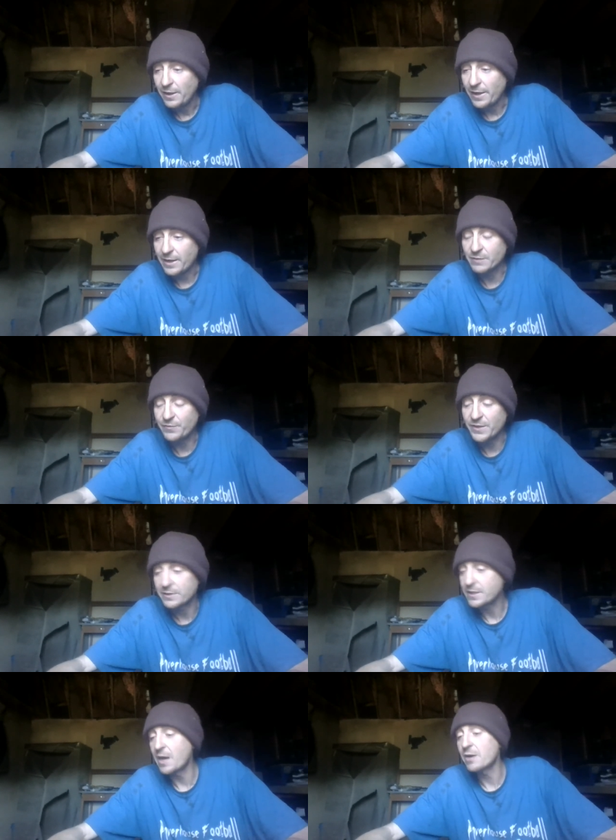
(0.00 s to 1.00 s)
As if the
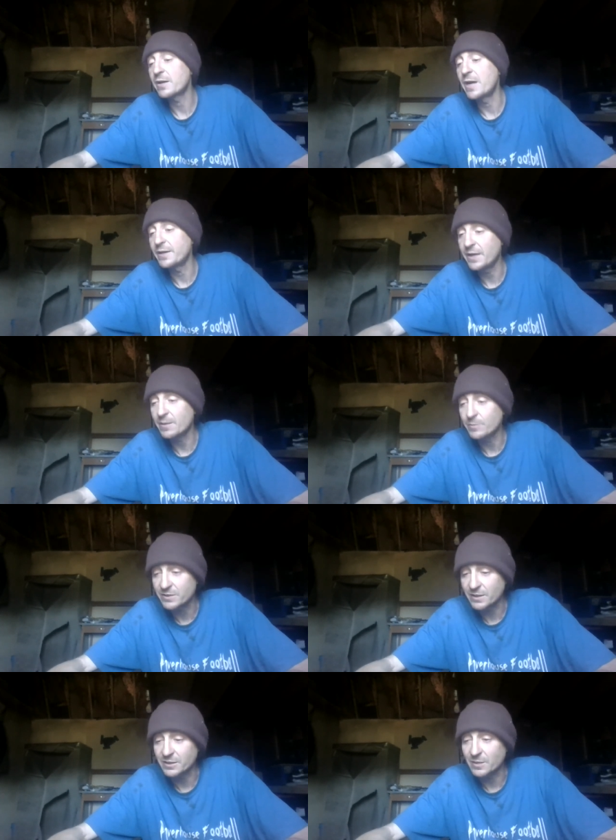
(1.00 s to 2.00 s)
entire goddamn
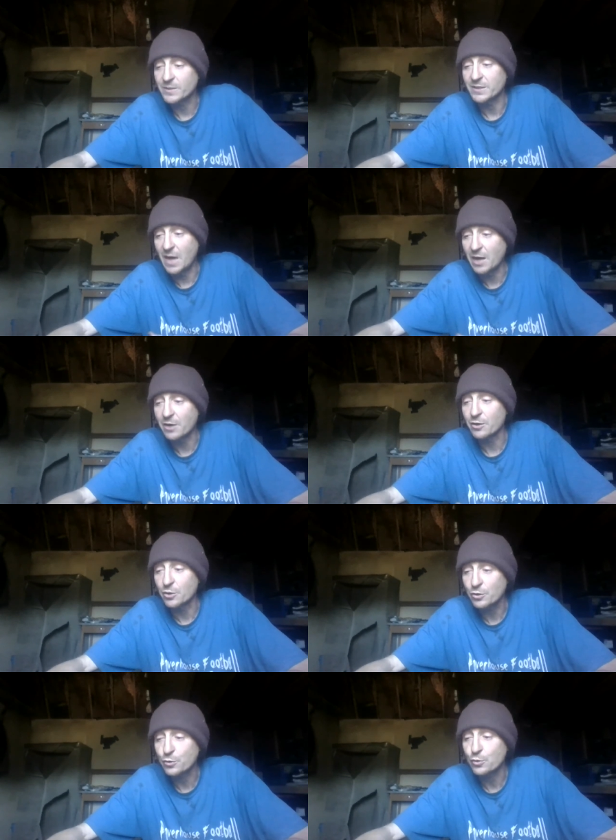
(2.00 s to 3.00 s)
system, it's a
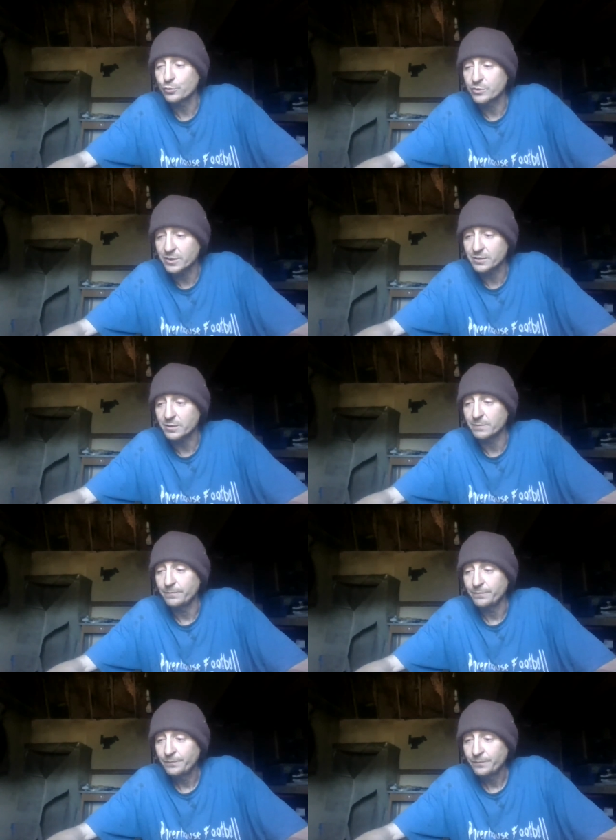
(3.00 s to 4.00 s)
hierarchical system.
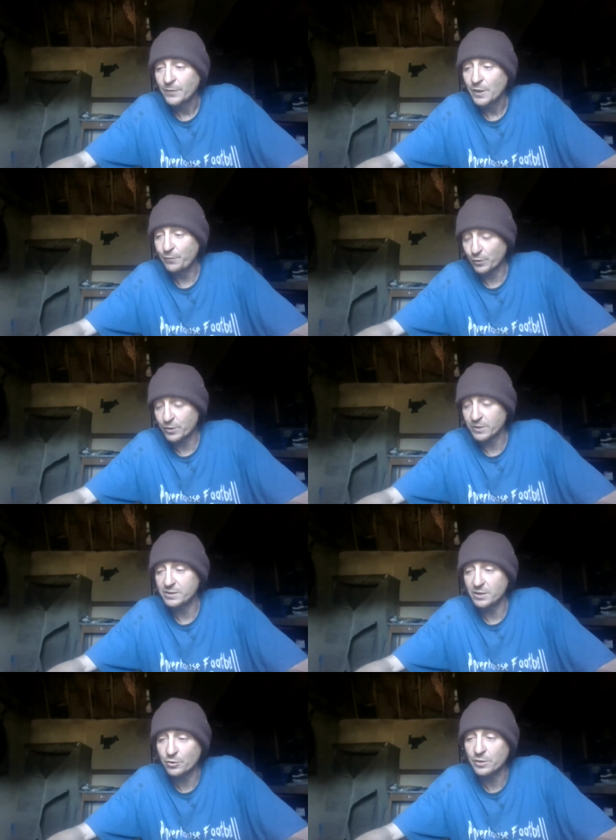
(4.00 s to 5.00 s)
If they're
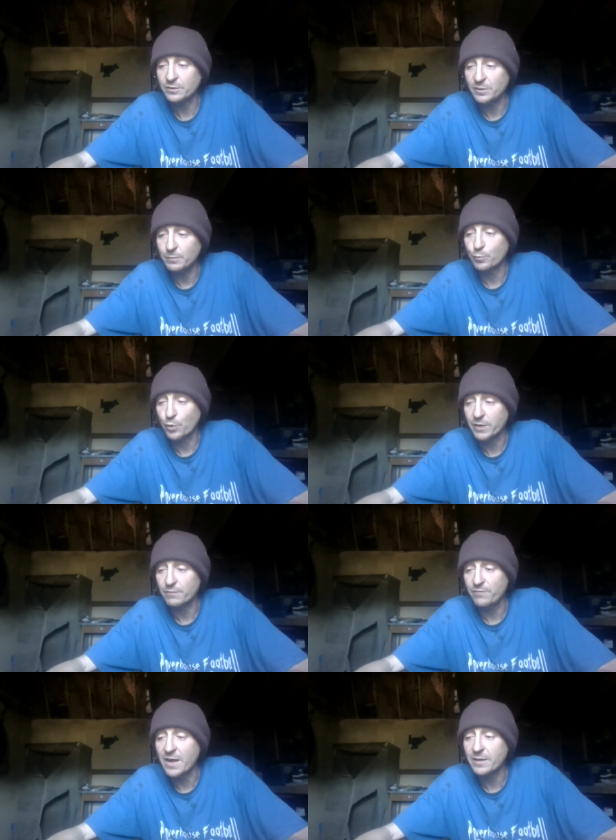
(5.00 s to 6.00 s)
considering
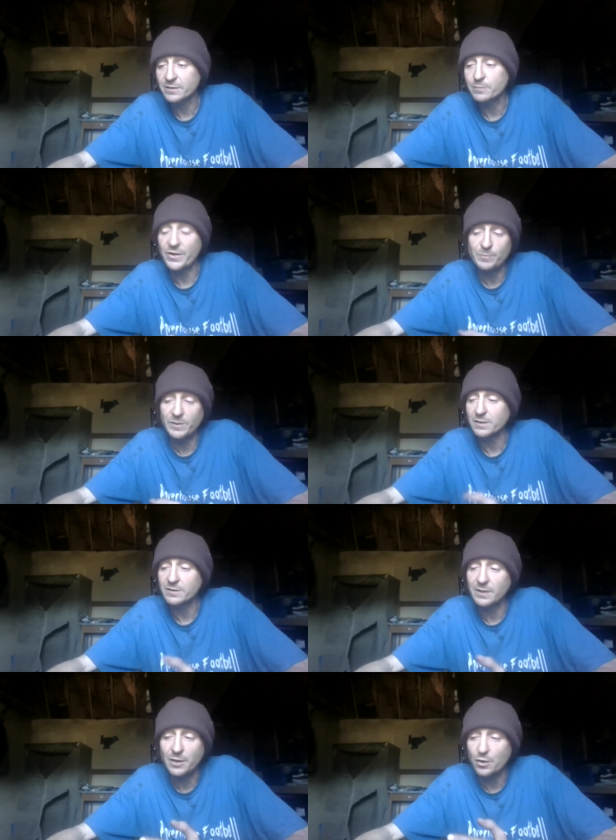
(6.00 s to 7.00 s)
bringing violence, that's because
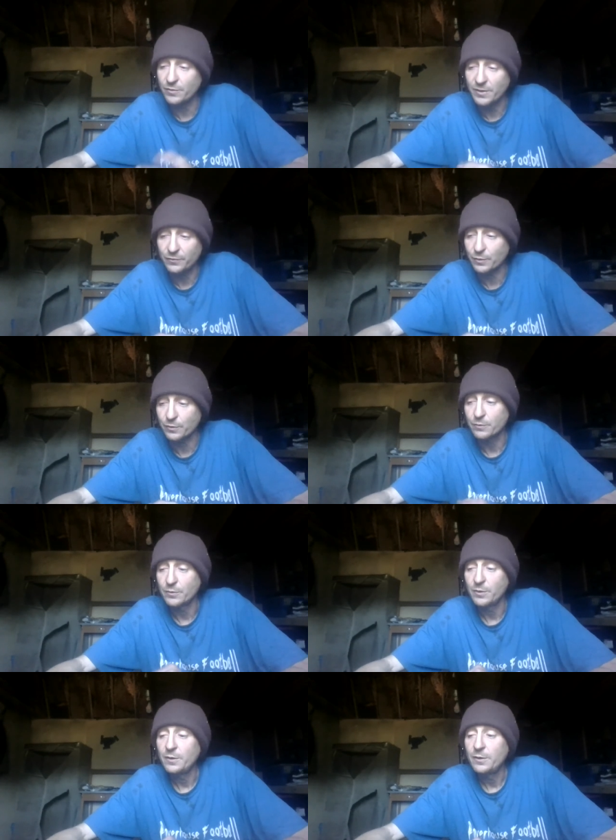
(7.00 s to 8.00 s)
they know that their
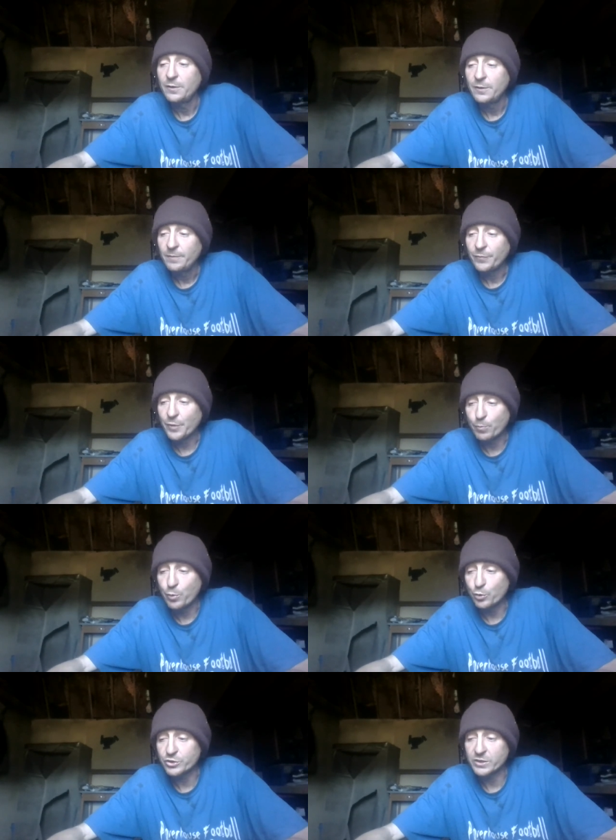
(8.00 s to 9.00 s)
their
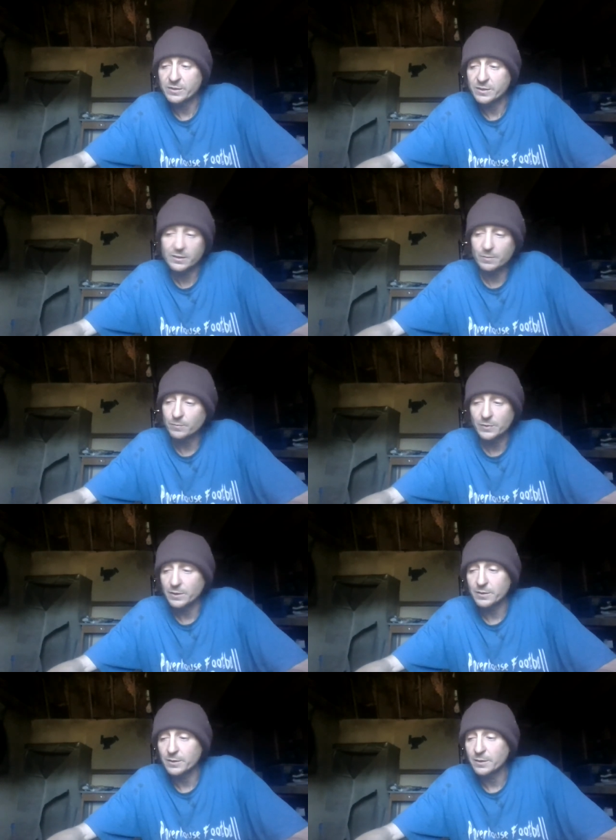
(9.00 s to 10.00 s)
bullshit system,
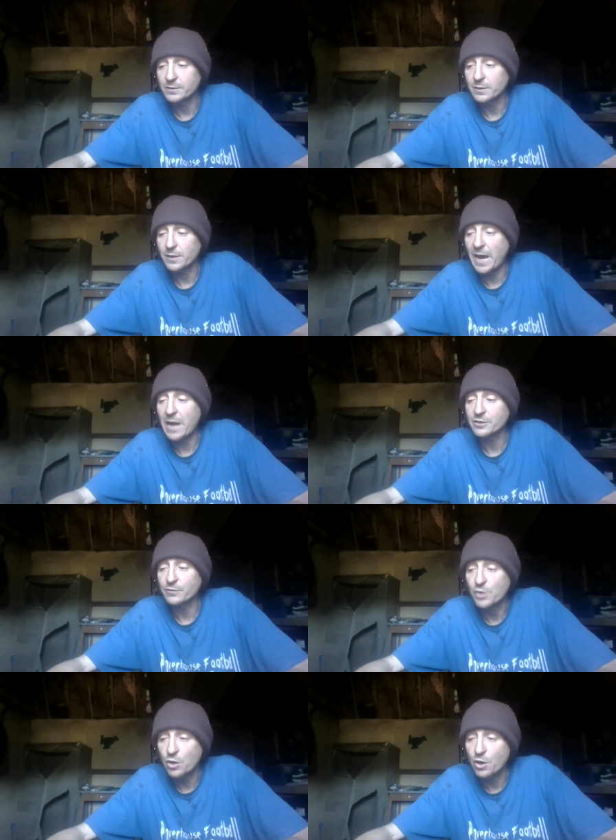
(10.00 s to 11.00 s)
it's a house
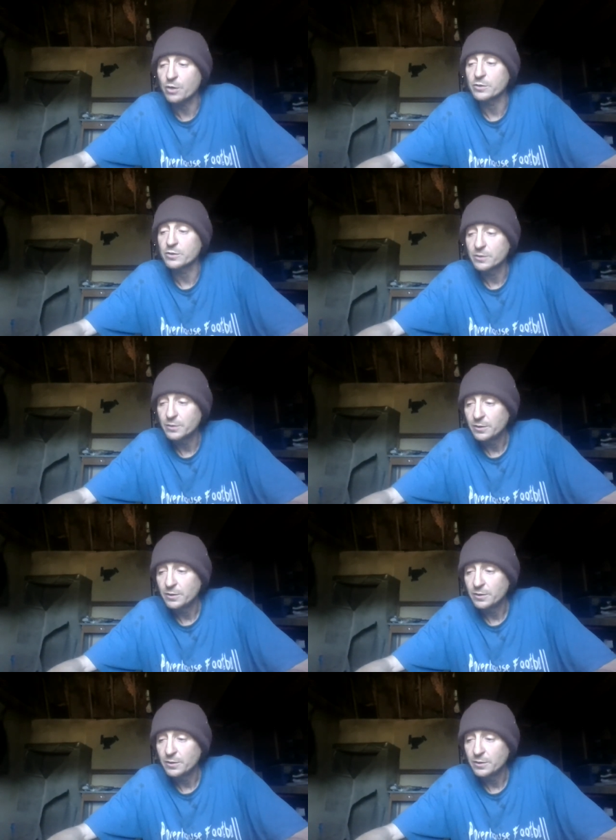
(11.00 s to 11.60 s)
of cards